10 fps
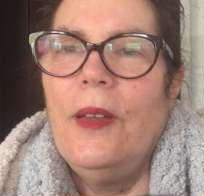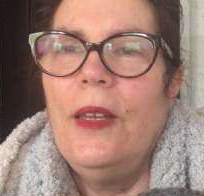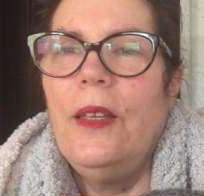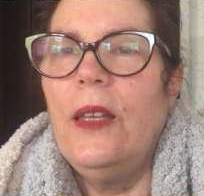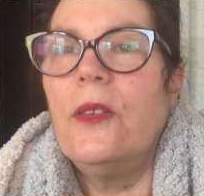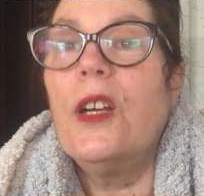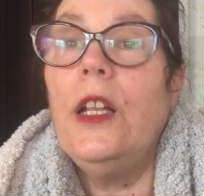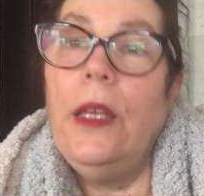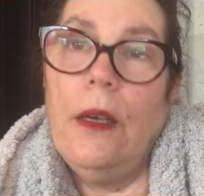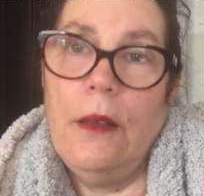it's
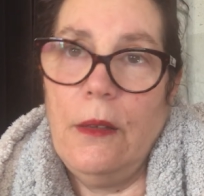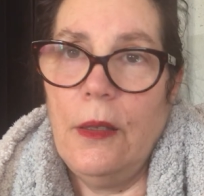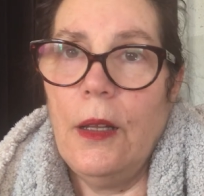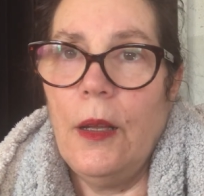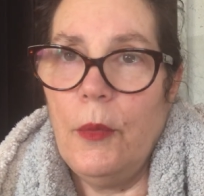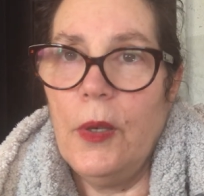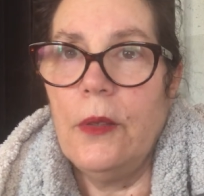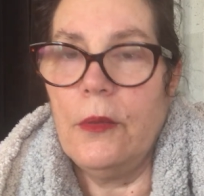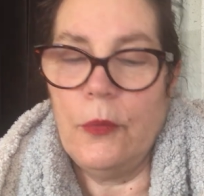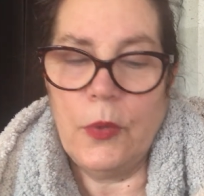clear that I'm a
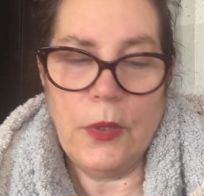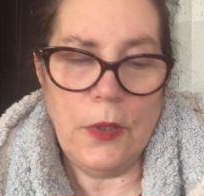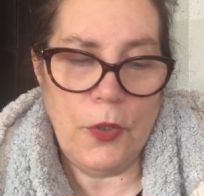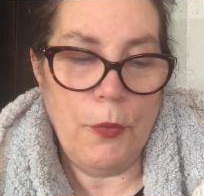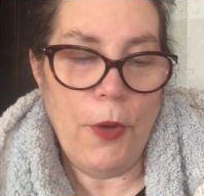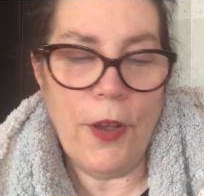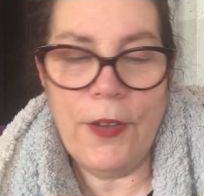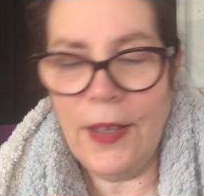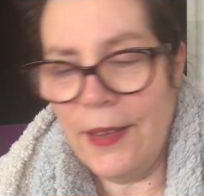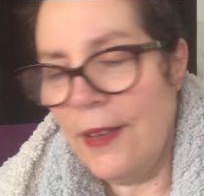stitch
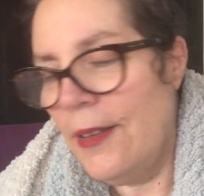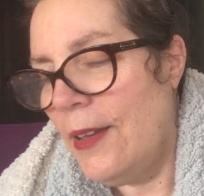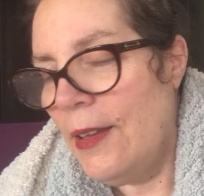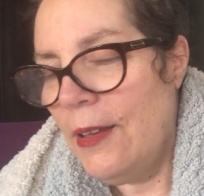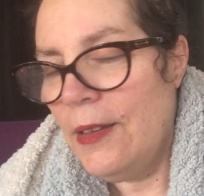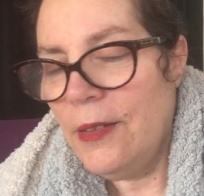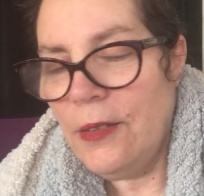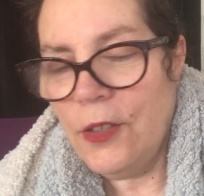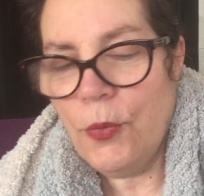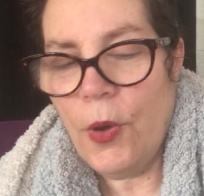
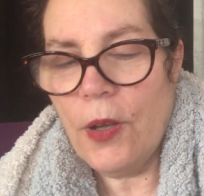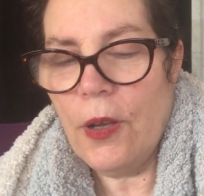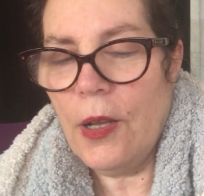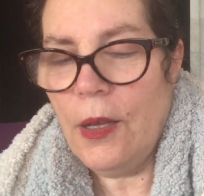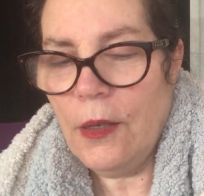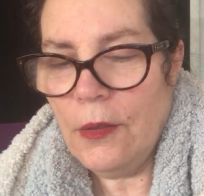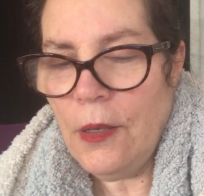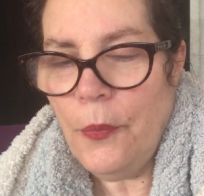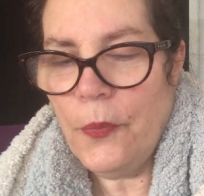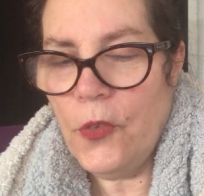marker
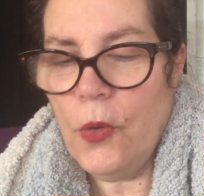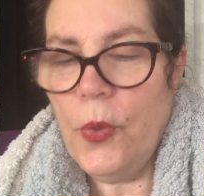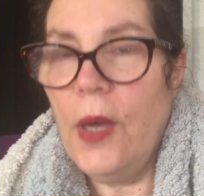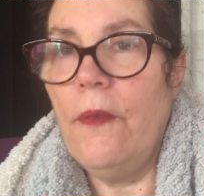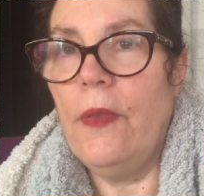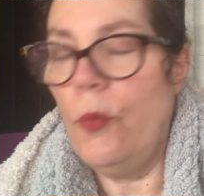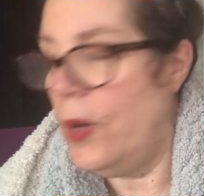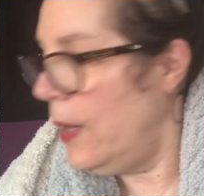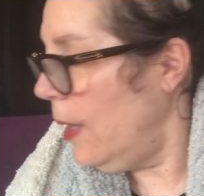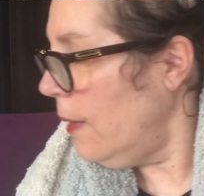collector. So we have the
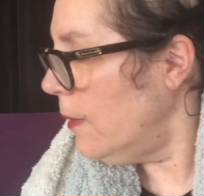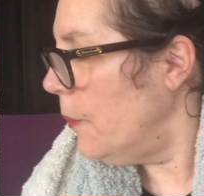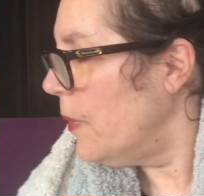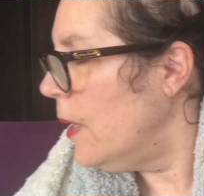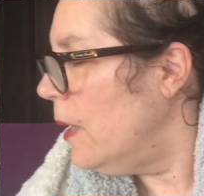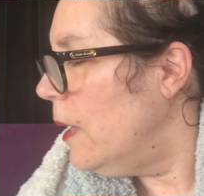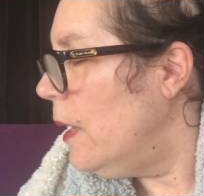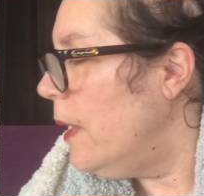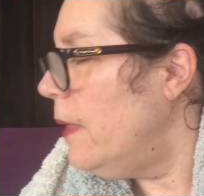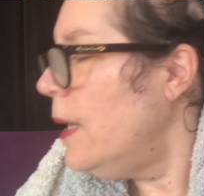one hat.
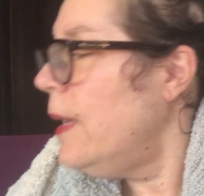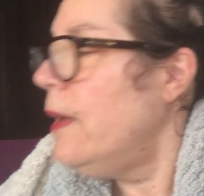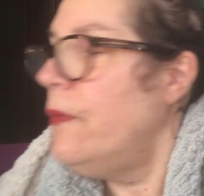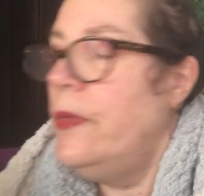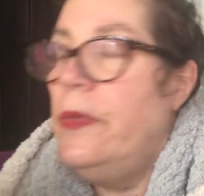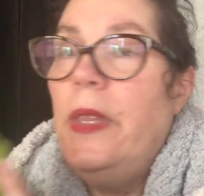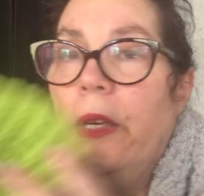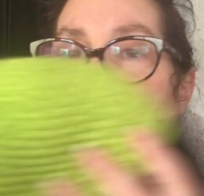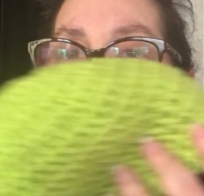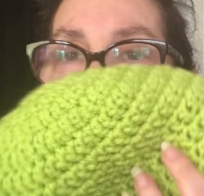Then I have
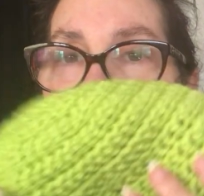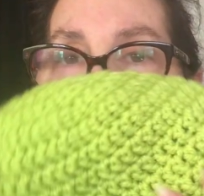this,